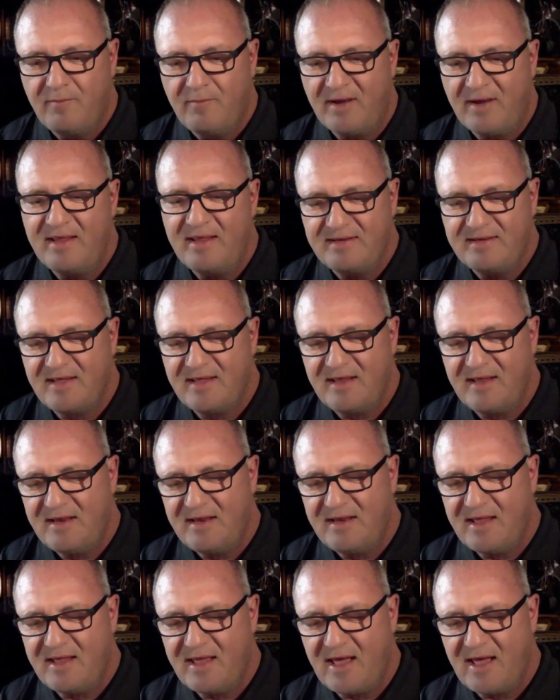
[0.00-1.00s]
but he
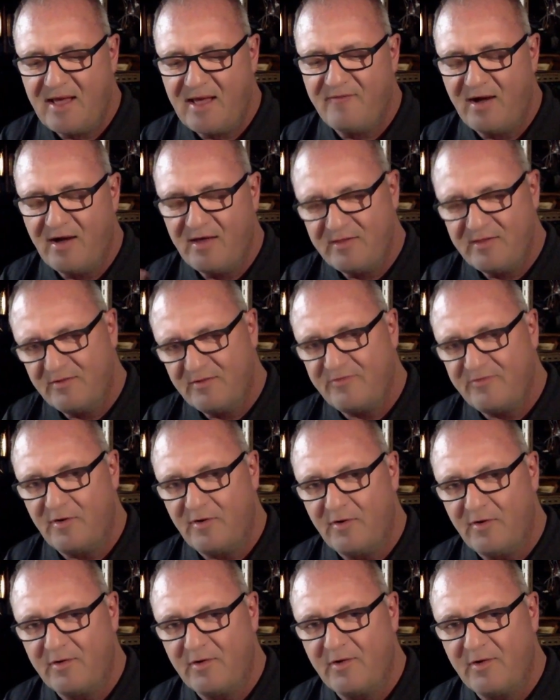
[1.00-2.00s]
did have other
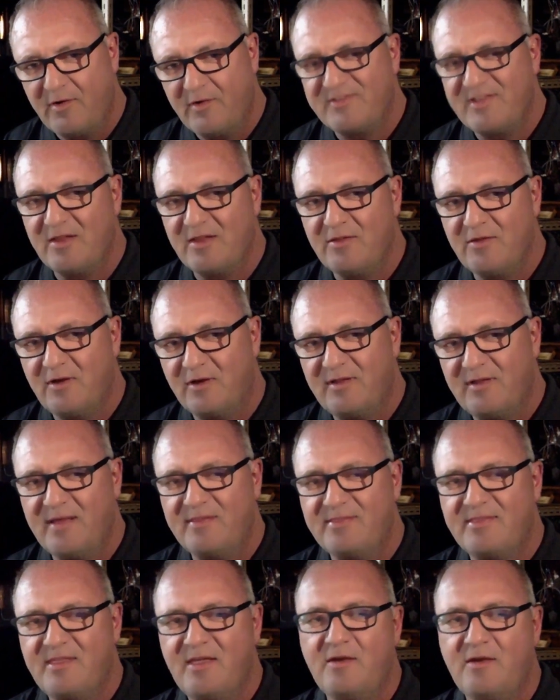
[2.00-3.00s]
photos that
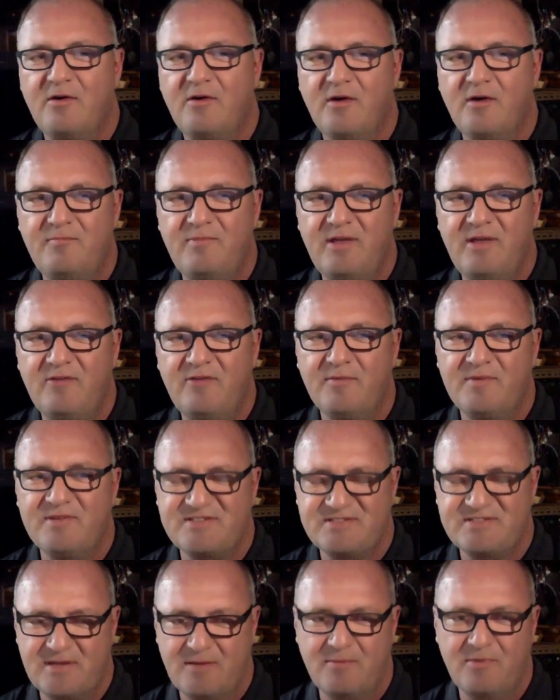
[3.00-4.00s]
looked like they could be from a